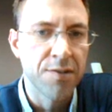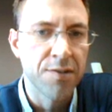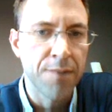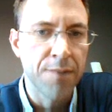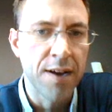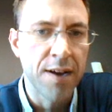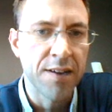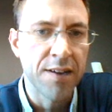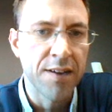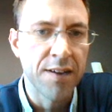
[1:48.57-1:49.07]

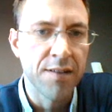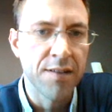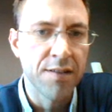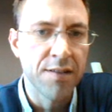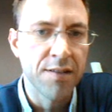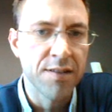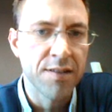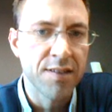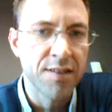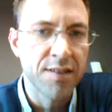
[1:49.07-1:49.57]
By
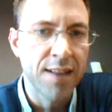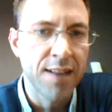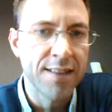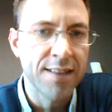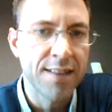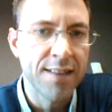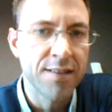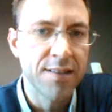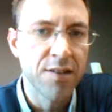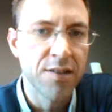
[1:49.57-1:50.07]

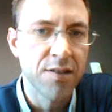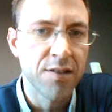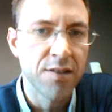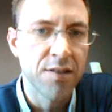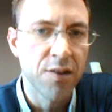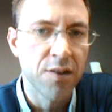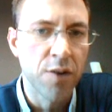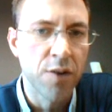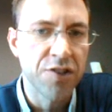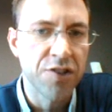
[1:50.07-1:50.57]
selecting the
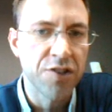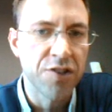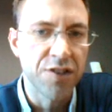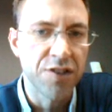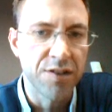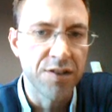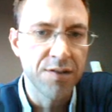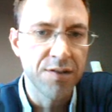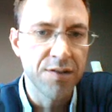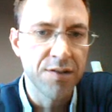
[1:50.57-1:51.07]

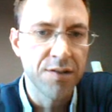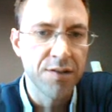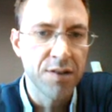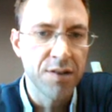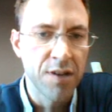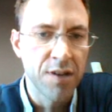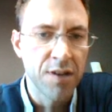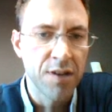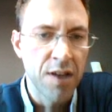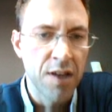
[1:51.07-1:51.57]
question,
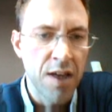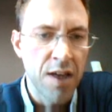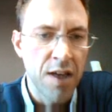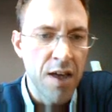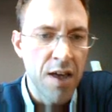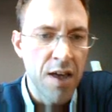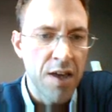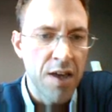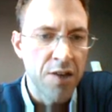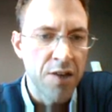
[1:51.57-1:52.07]

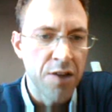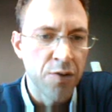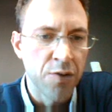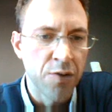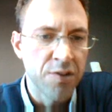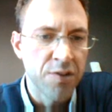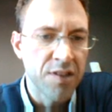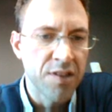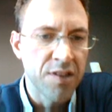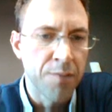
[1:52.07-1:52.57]
you'll
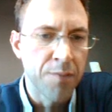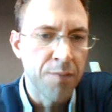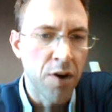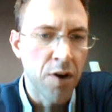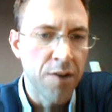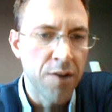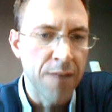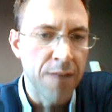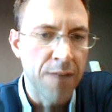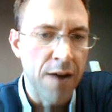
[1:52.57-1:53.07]
notice at the
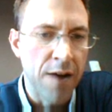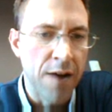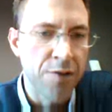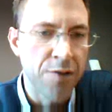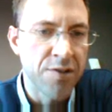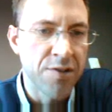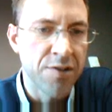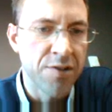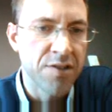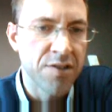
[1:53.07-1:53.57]
bottom now there
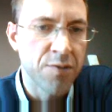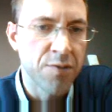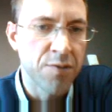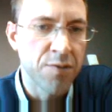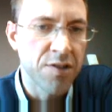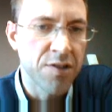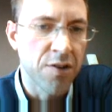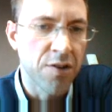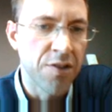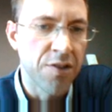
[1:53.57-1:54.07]
is what's
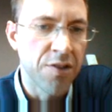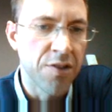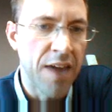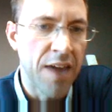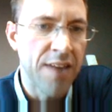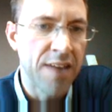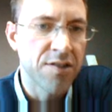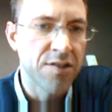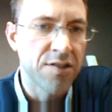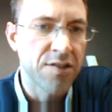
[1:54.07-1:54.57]
called the
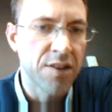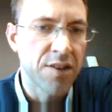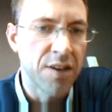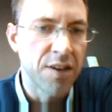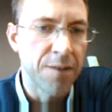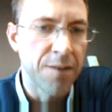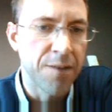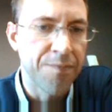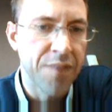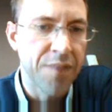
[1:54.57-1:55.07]
answer
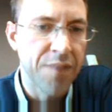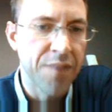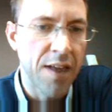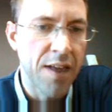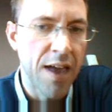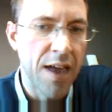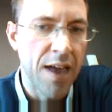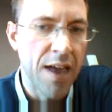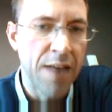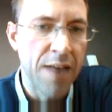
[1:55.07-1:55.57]
key.
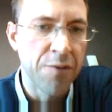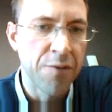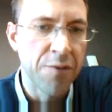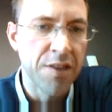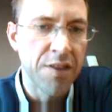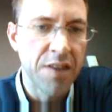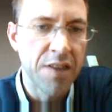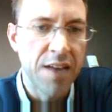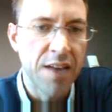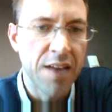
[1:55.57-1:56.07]
And
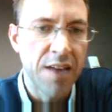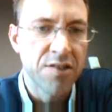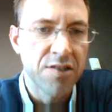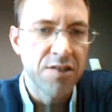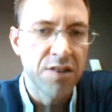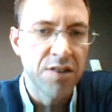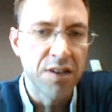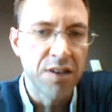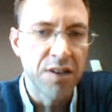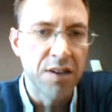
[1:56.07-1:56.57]
within the answer
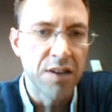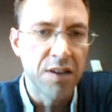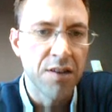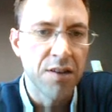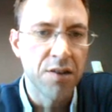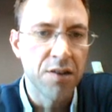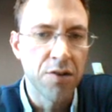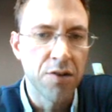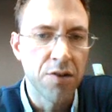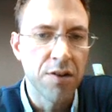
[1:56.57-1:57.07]
key,
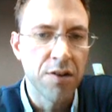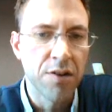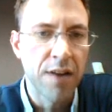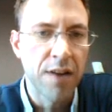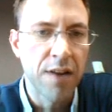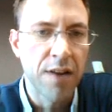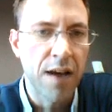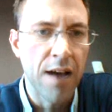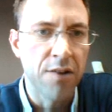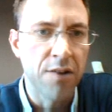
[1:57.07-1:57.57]
you can
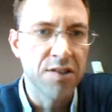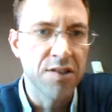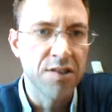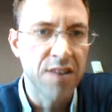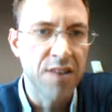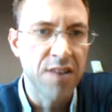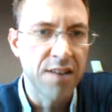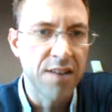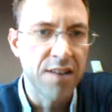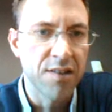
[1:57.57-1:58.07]
now
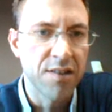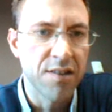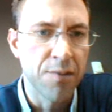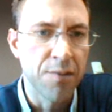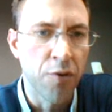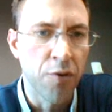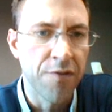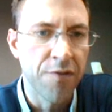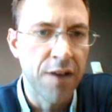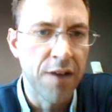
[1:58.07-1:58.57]
set the
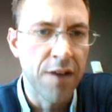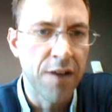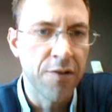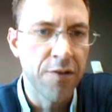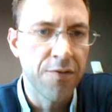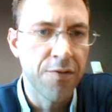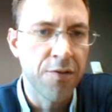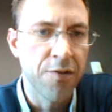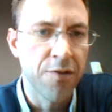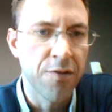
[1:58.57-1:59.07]
point value
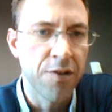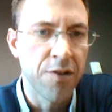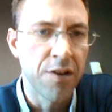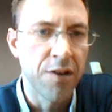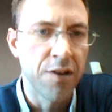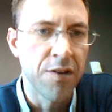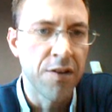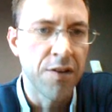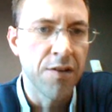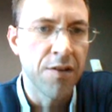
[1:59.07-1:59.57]
for
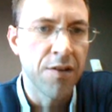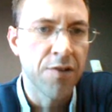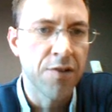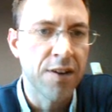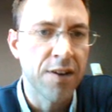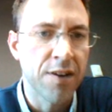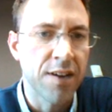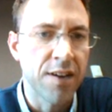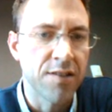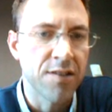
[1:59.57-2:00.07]
the
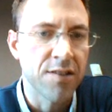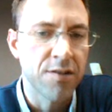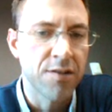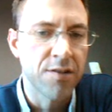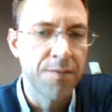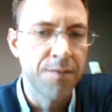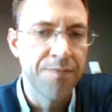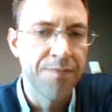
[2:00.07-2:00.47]
correct answer.